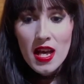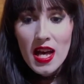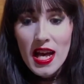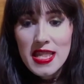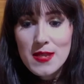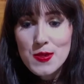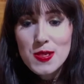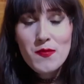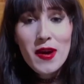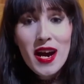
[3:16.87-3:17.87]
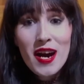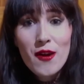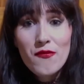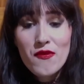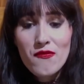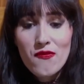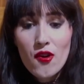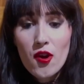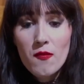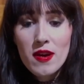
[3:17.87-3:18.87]
And this is a part of the
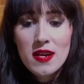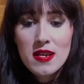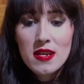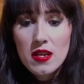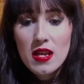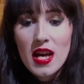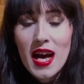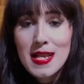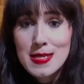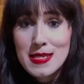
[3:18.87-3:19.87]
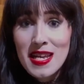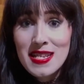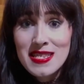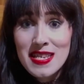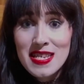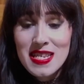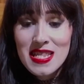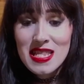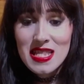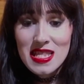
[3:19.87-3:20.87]
former Hanseatic
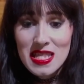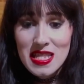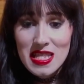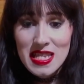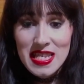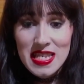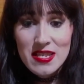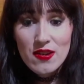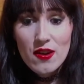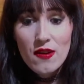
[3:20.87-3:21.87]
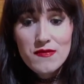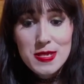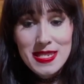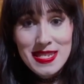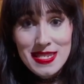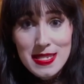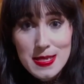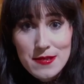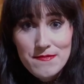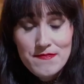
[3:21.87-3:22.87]
League of Cities.
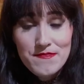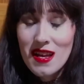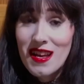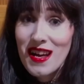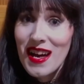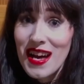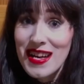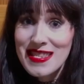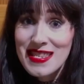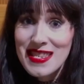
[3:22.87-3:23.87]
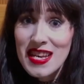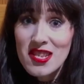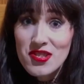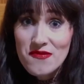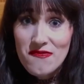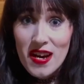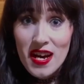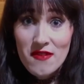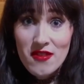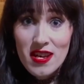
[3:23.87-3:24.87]
And Goethe's
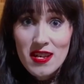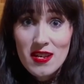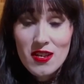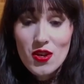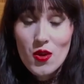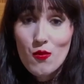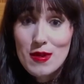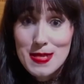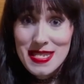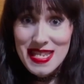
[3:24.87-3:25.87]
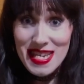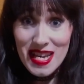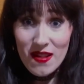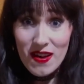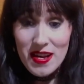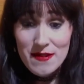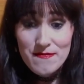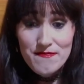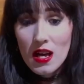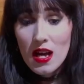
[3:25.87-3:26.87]
father was a tailor.
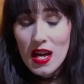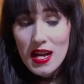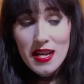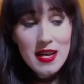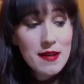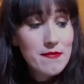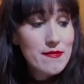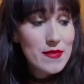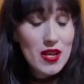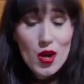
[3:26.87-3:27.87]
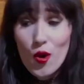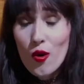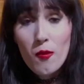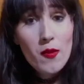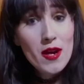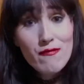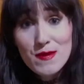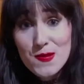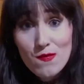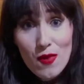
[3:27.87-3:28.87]
And their home life was
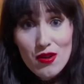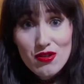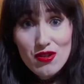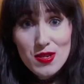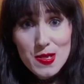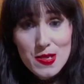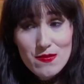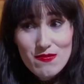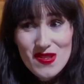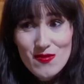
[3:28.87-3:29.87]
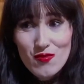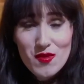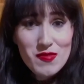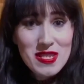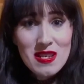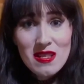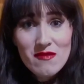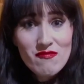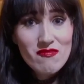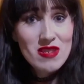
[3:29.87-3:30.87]
modest, they weren't particularly
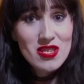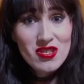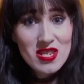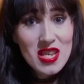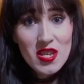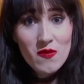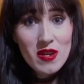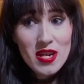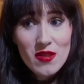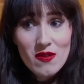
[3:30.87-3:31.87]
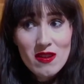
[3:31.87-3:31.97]
rich in any way. They,